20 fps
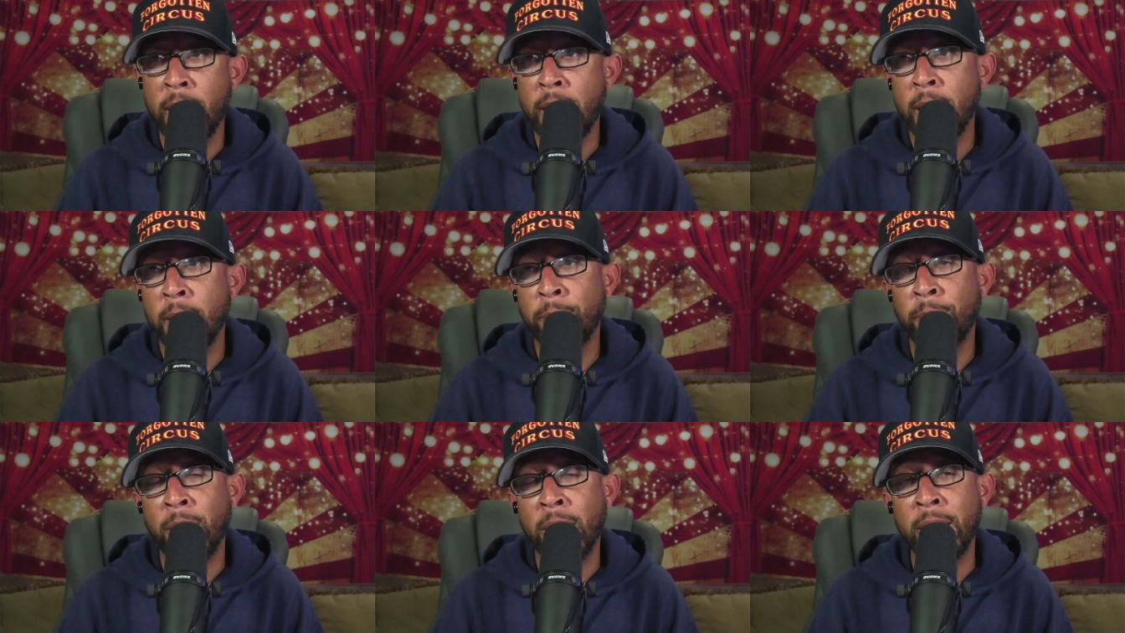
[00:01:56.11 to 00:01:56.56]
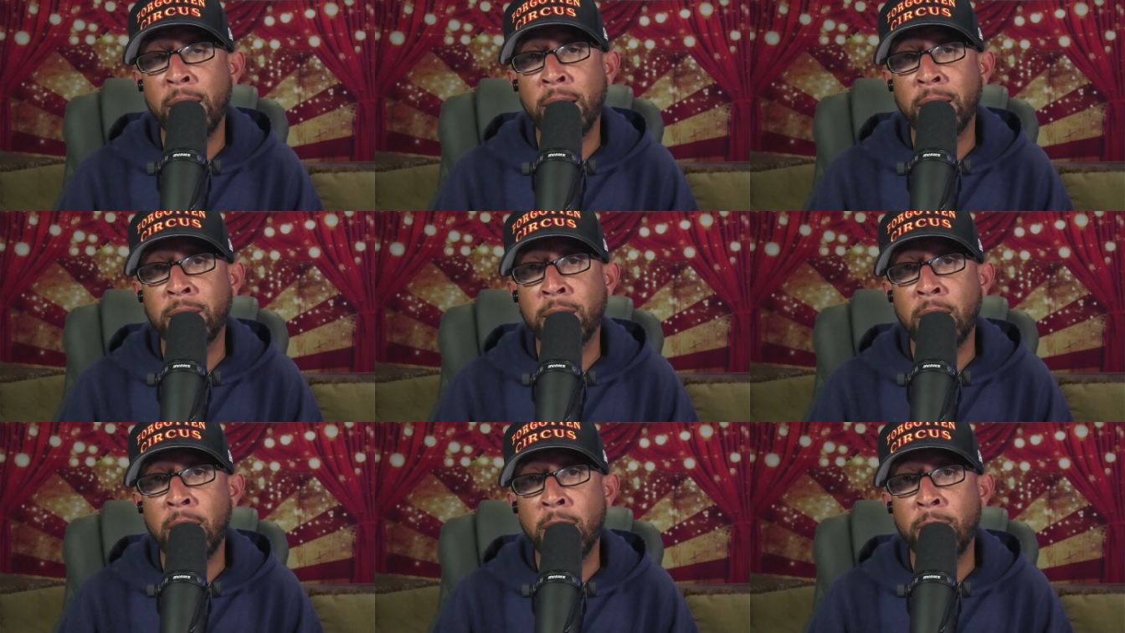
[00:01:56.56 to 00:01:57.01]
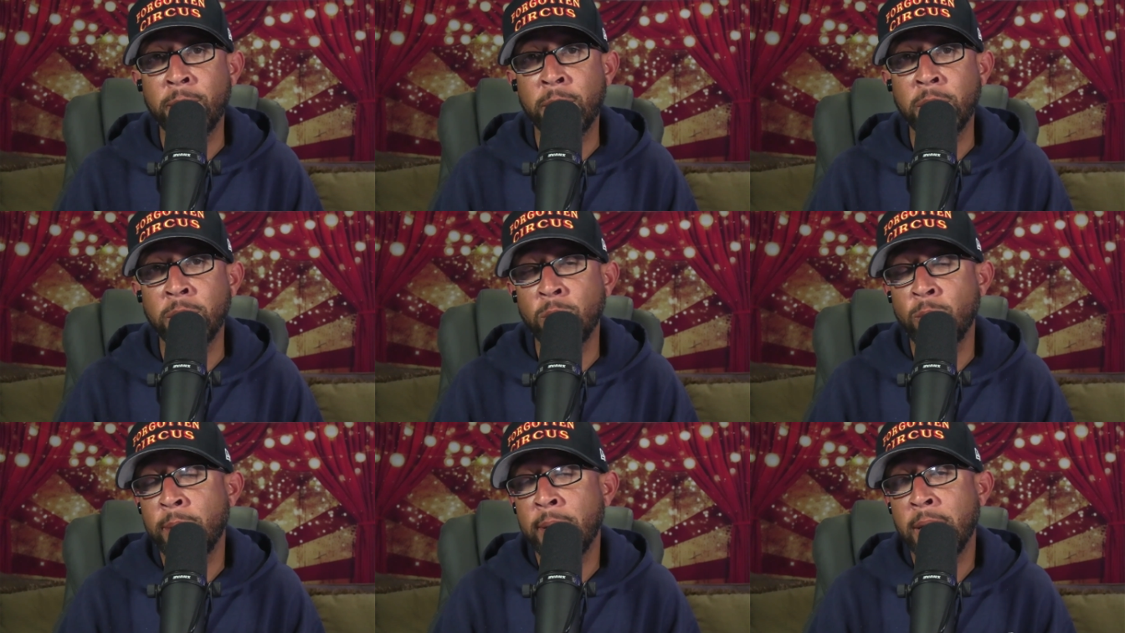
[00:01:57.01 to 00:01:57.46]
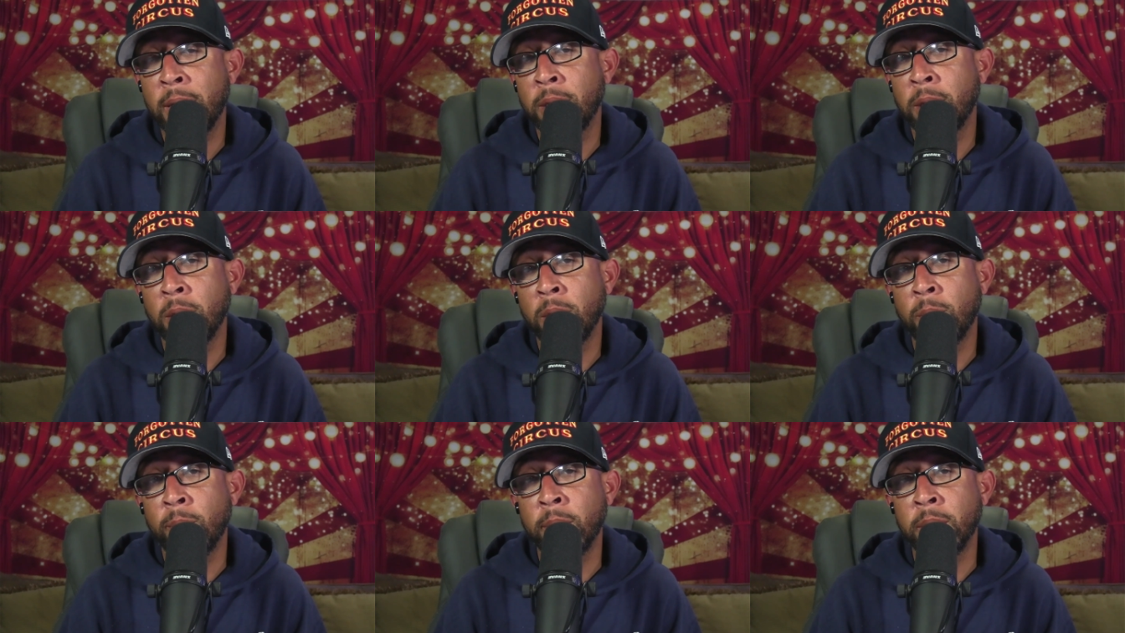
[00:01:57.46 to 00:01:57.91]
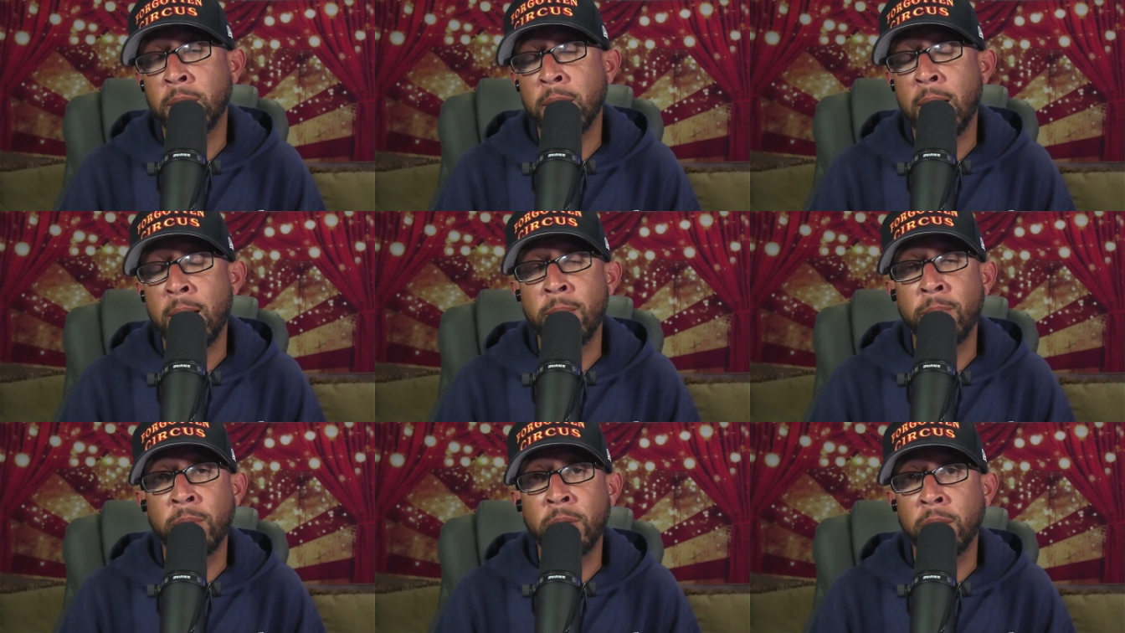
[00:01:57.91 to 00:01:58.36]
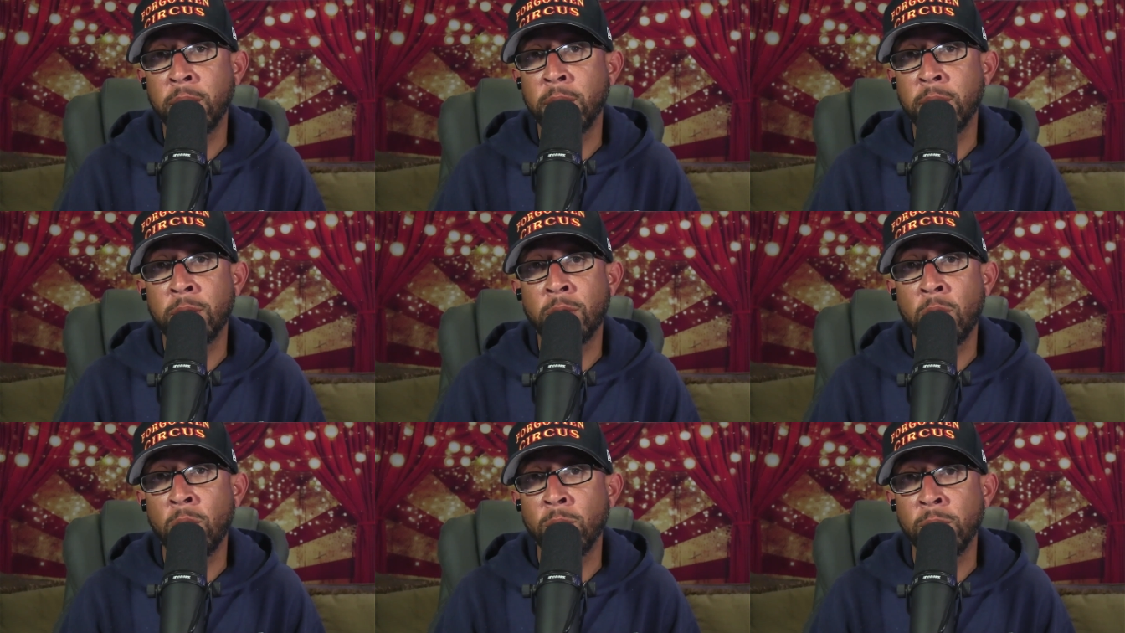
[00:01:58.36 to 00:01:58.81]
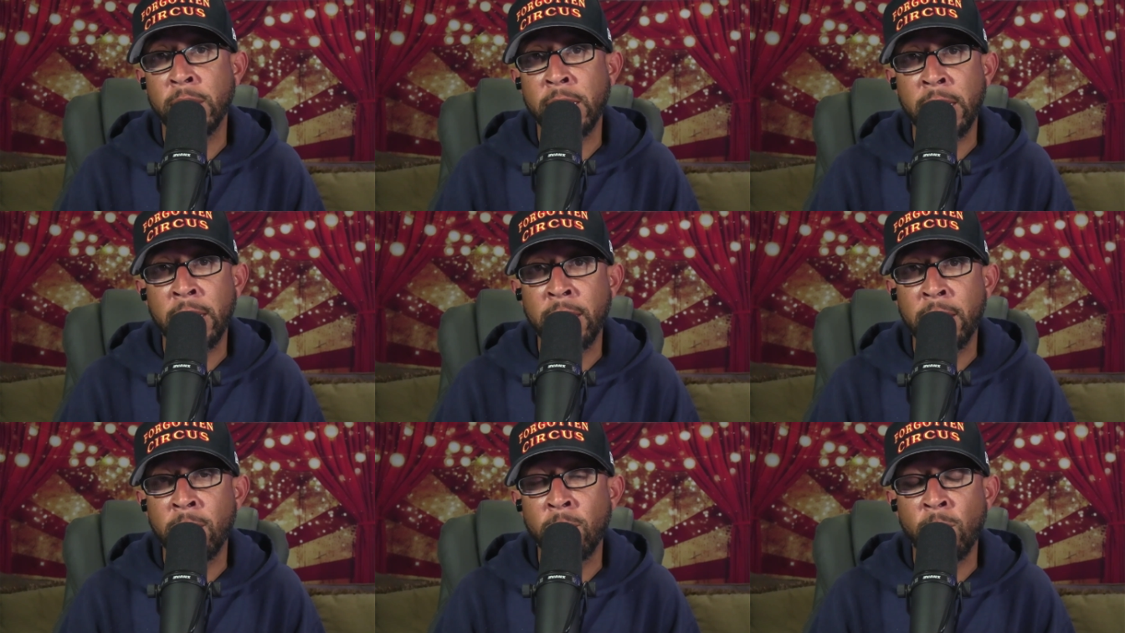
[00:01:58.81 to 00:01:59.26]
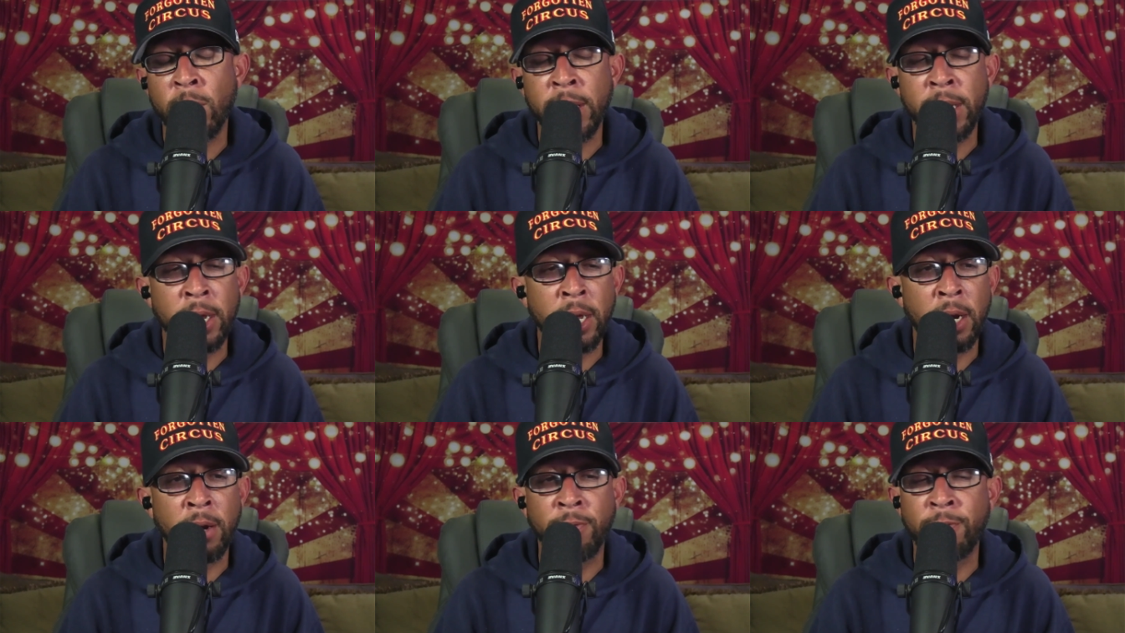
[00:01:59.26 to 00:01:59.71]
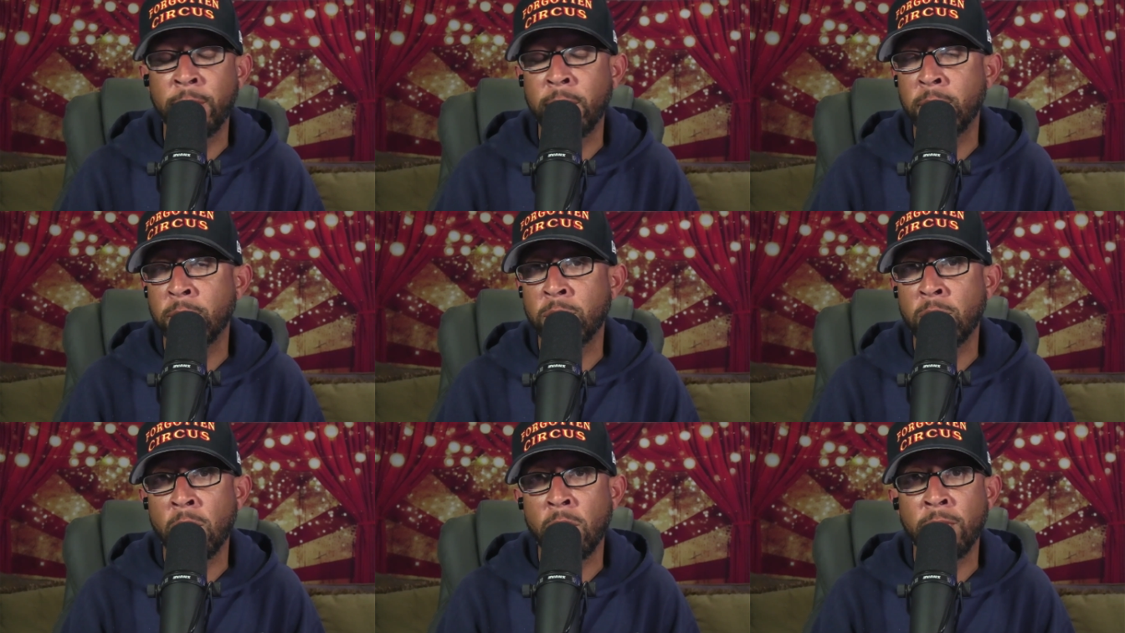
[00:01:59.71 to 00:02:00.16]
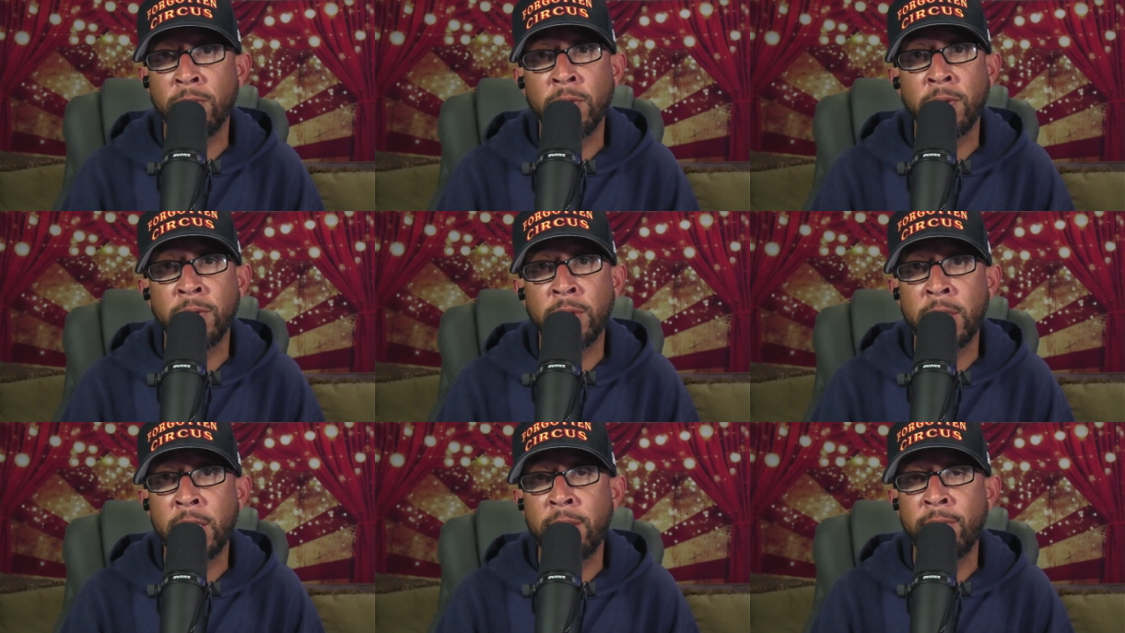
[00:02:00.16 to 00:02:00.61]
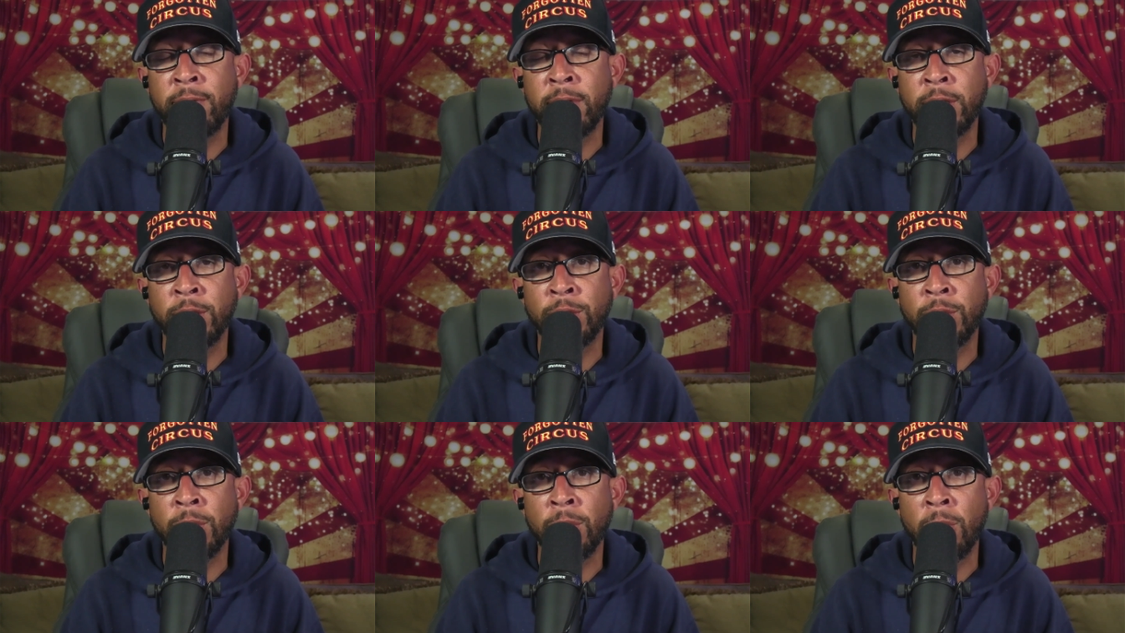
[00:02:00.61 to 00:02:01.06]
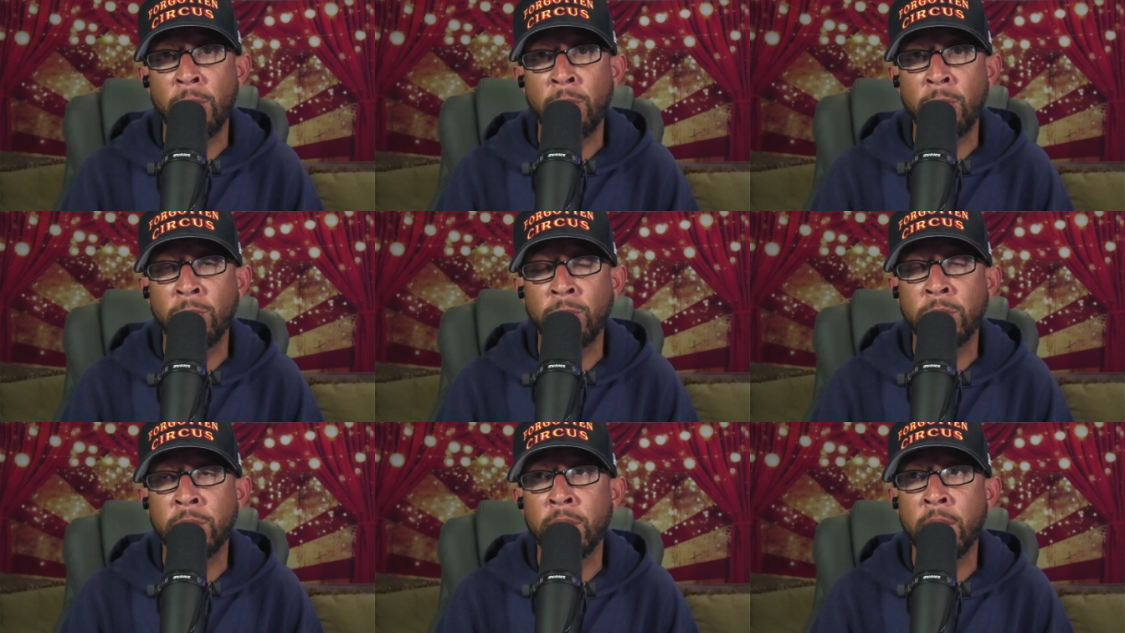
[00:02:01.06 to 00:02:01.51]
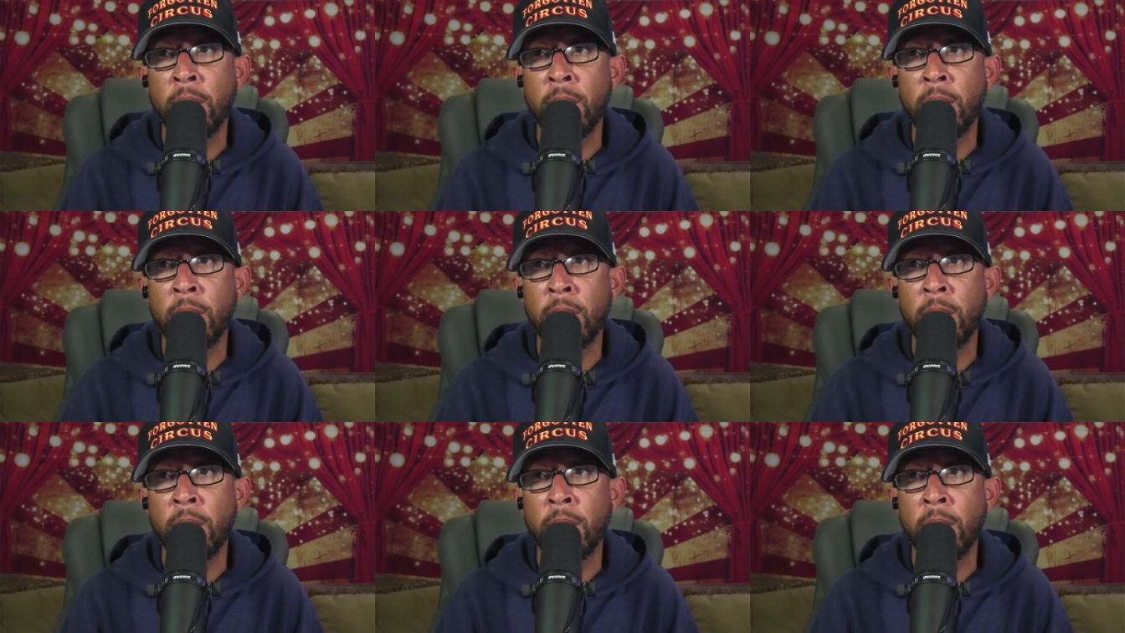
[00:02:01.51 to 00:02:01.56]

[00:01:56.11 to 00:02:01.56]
And by that time, because we got a little bit of time till this goes out anyway, you got to finish all the TV shows